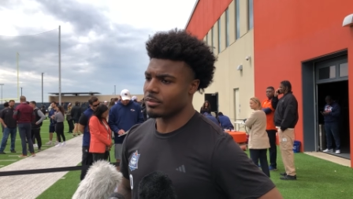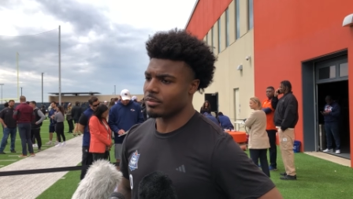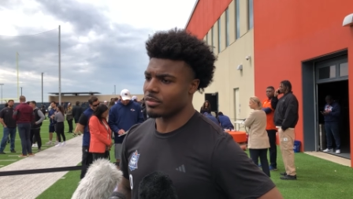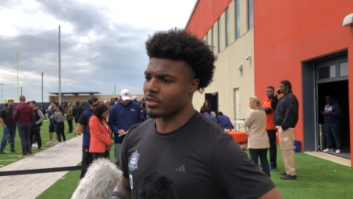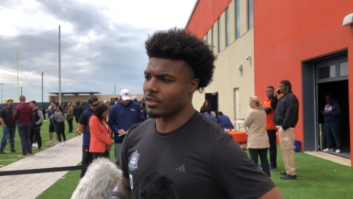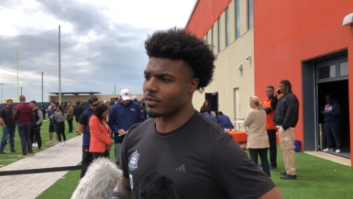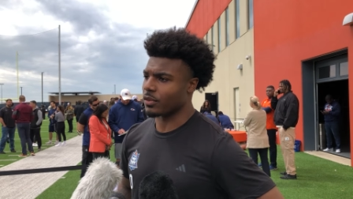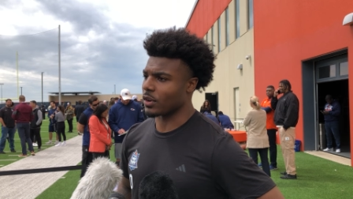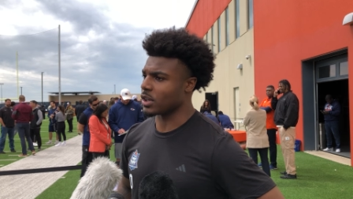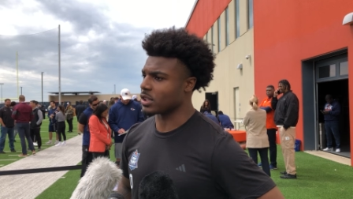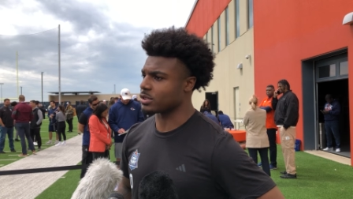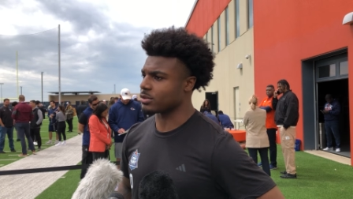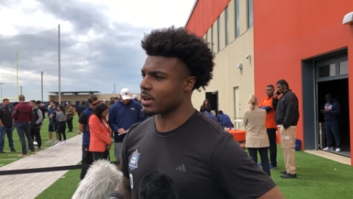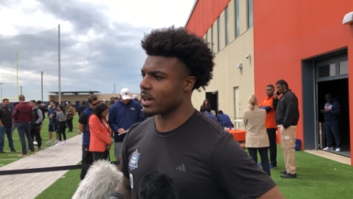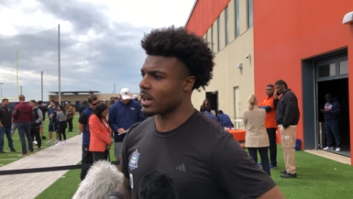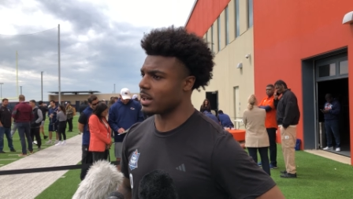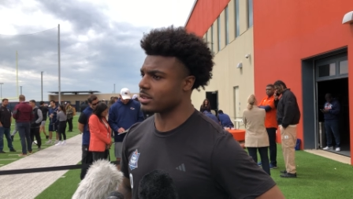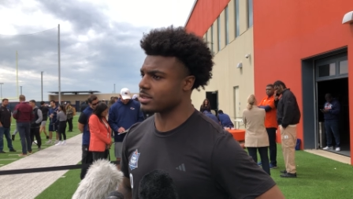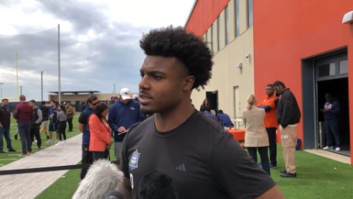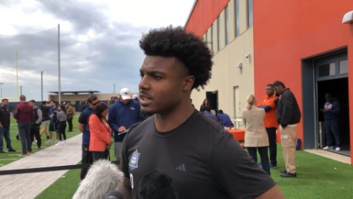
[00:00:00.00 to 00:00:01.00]
the first
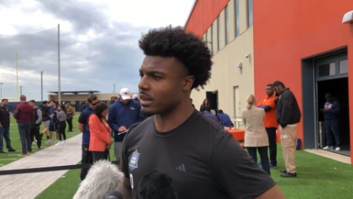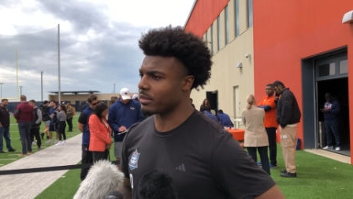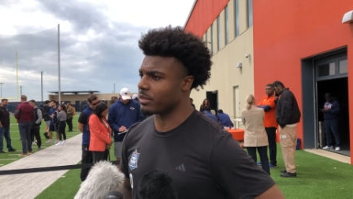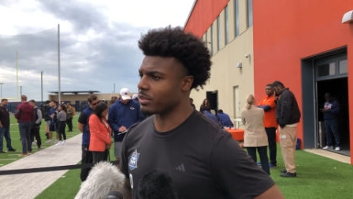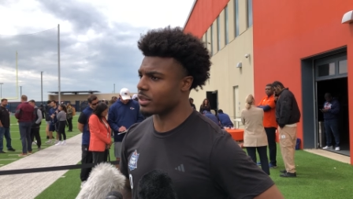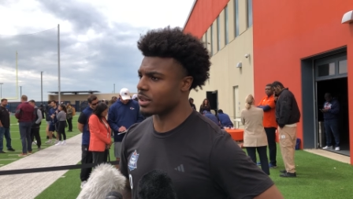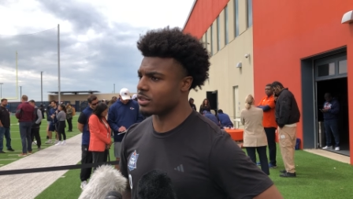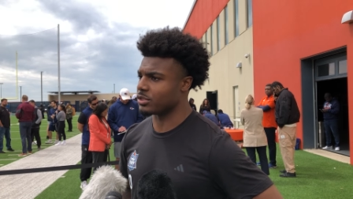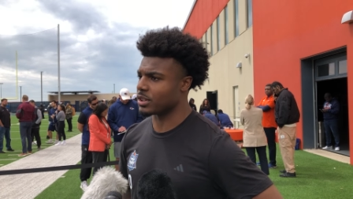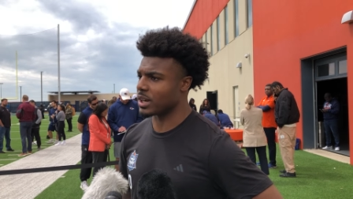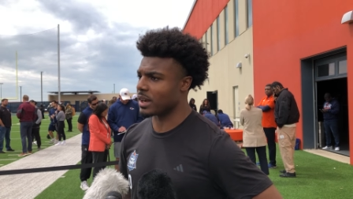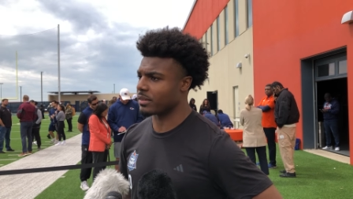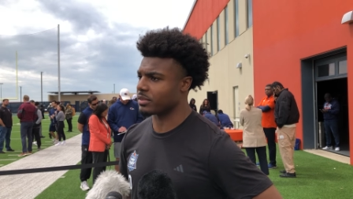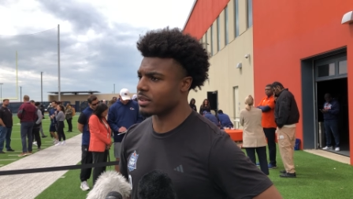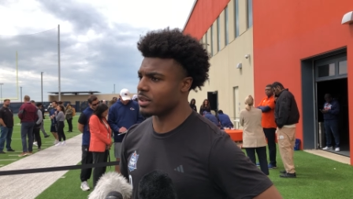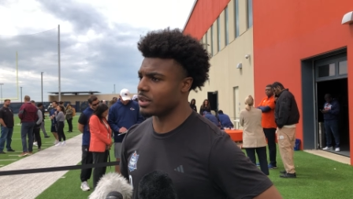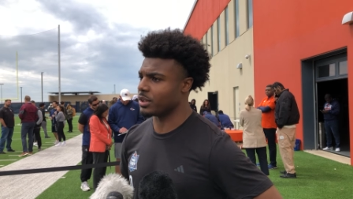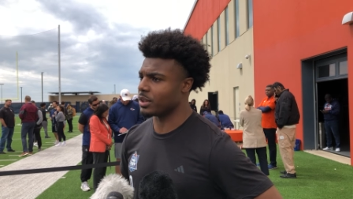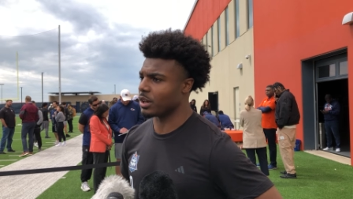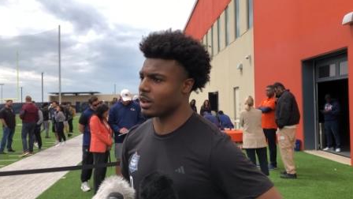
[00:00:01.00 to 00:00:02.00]
round, seventh
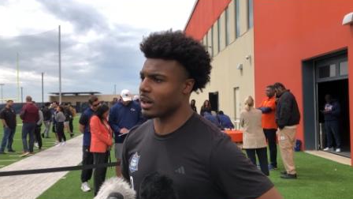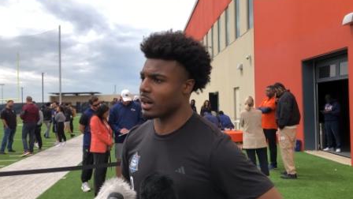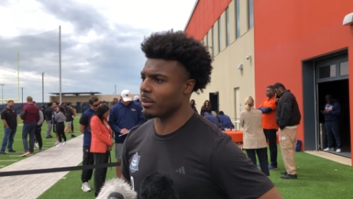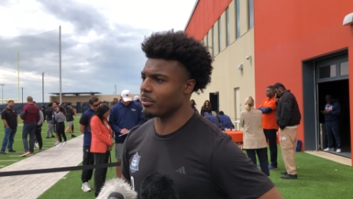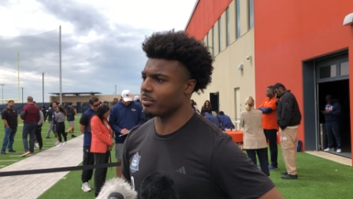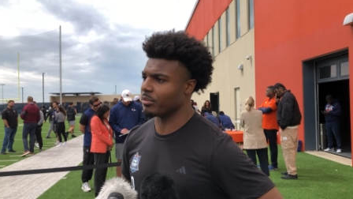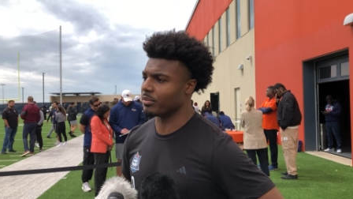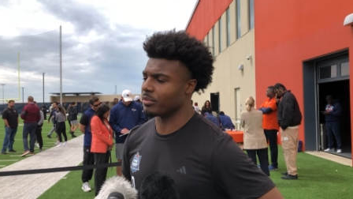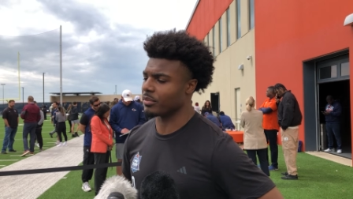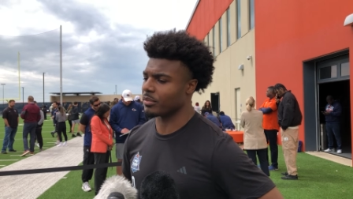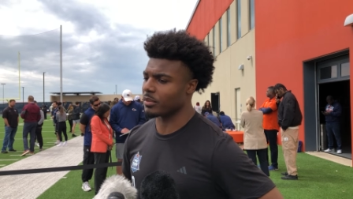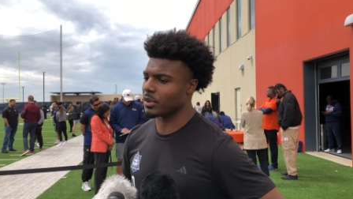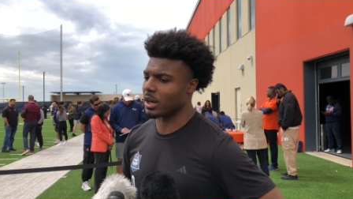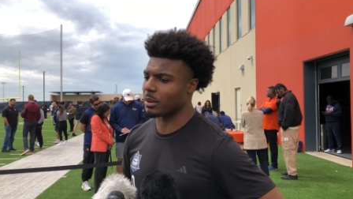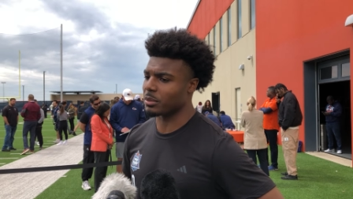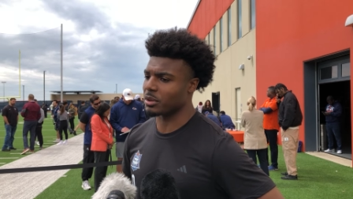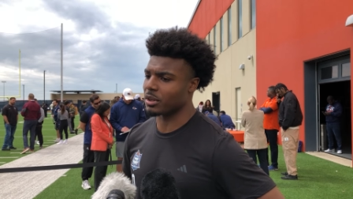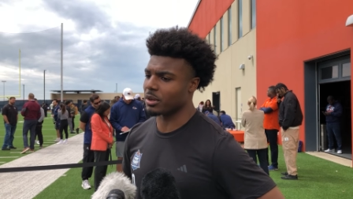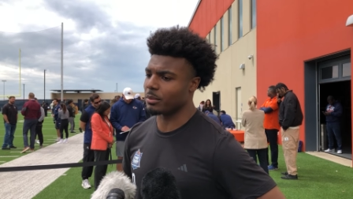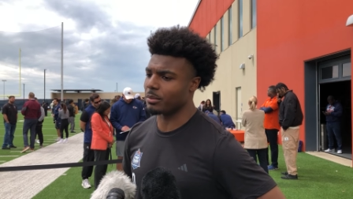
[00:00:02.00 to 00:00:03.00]
undrafted, you know, I'm
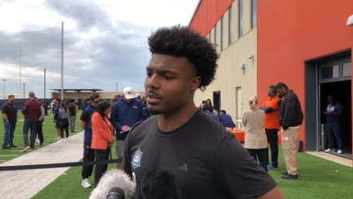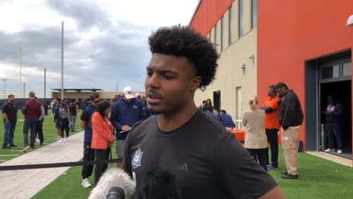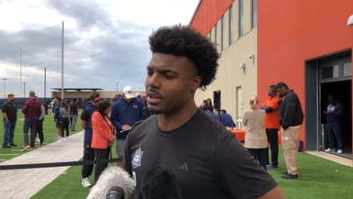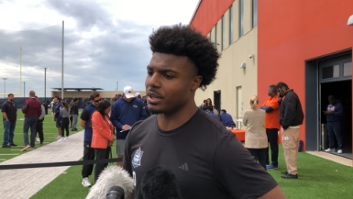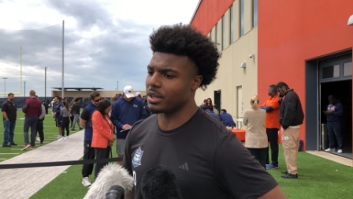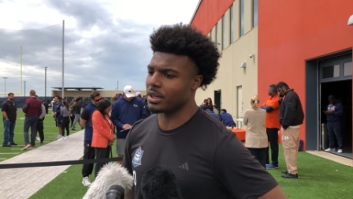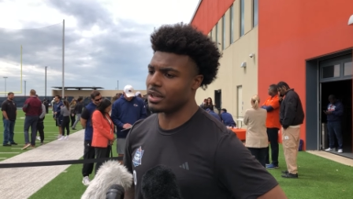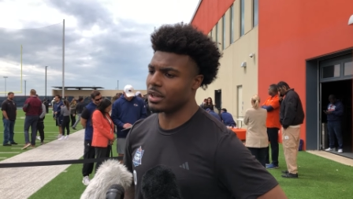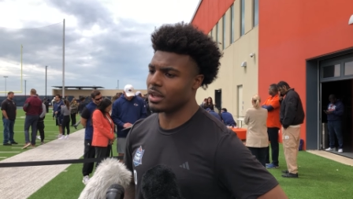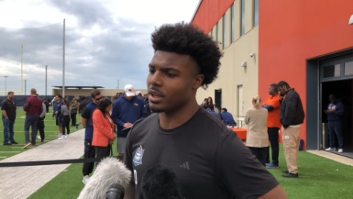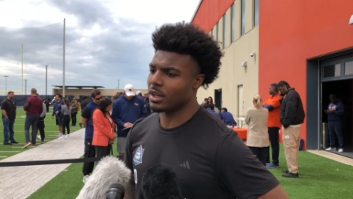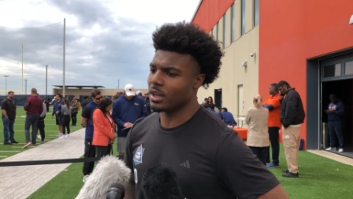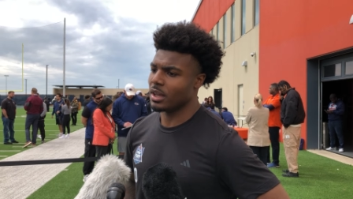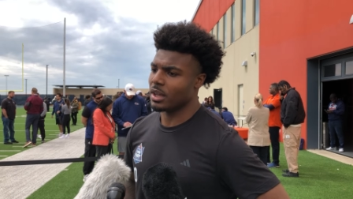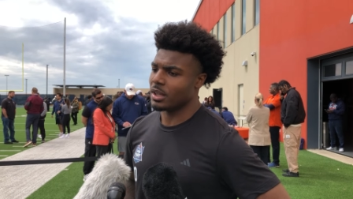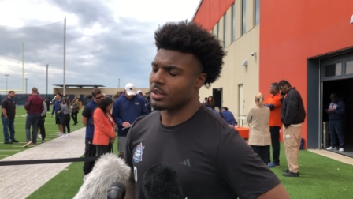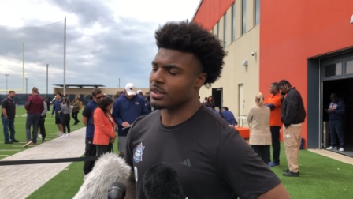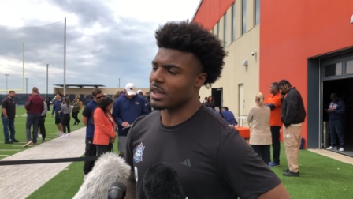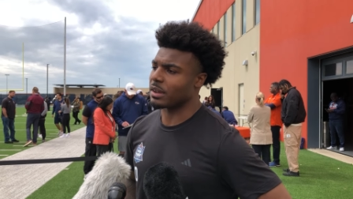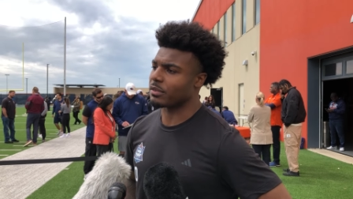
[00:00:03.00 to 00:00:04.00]
gonna be
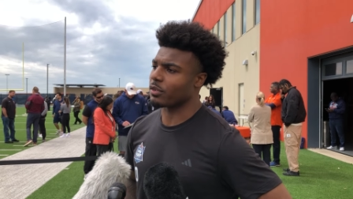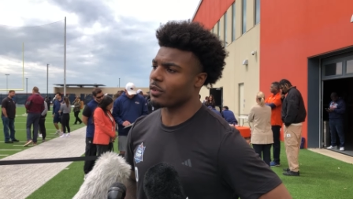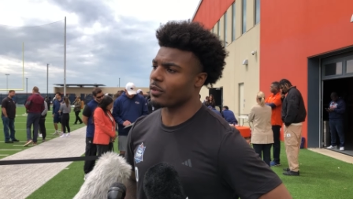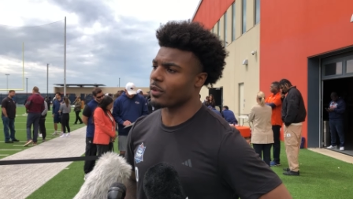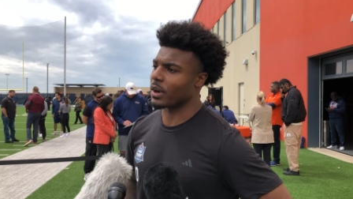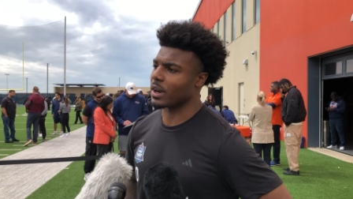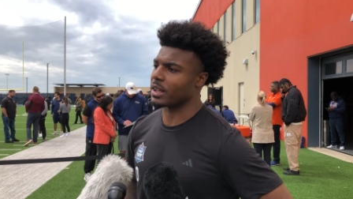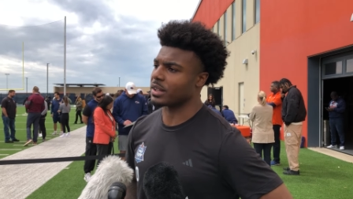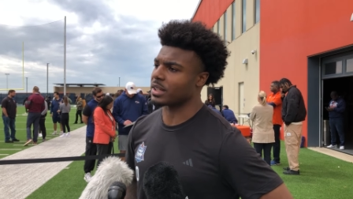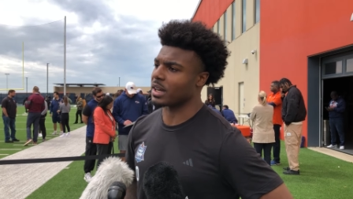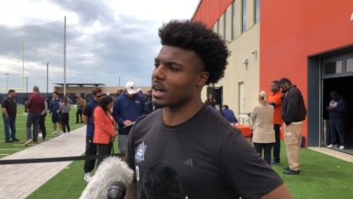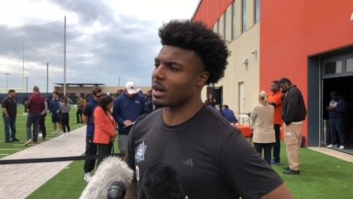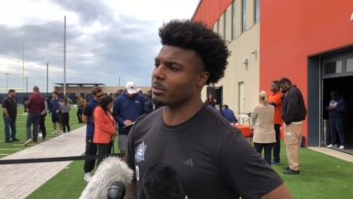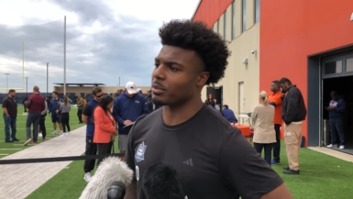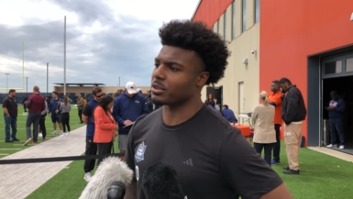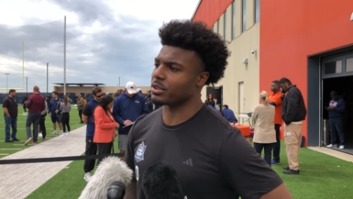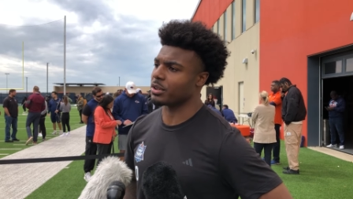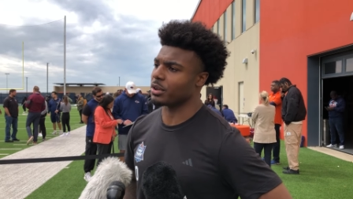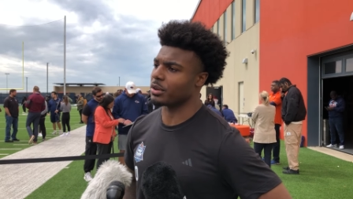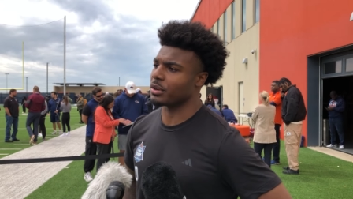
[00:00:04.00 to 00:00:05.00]
thankful for any
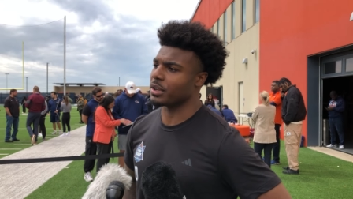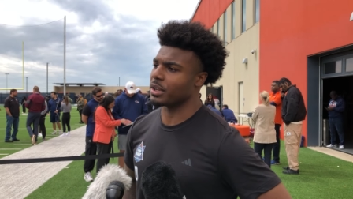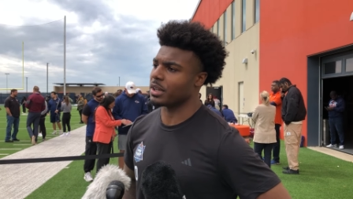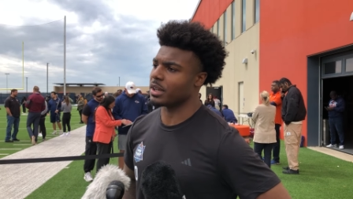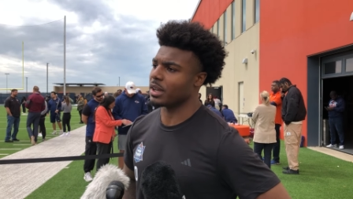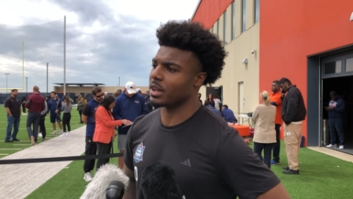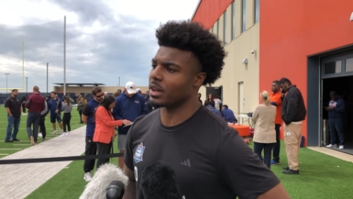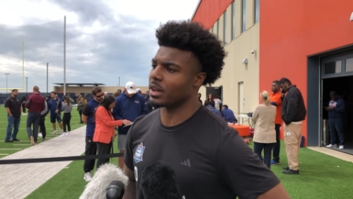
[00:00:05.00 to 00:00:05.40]
opportunity,